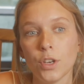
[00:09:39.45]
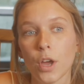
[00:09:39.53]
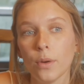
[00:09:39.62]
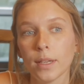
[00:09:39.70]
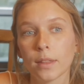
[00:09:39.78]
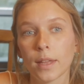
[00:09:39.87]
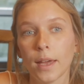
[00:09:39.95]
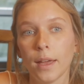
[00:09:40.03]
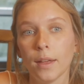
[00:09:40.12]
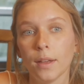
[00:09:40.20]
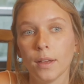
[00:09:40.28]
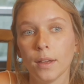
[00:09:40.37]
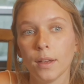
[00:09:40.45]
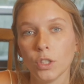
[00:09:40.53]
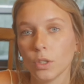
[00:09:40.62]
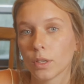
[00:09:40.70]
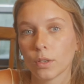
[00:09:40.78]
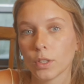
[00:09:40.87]
Knowing that
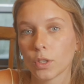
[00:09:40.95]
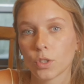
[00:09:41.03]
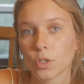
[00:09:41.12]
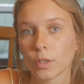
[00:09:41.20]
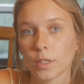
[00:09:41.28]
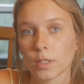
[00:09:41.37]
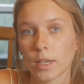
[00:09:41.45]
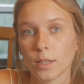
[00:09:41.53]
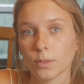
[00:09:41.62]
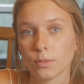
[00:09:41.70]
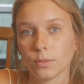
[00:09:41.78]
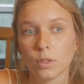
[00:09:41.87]
you can only control yourself.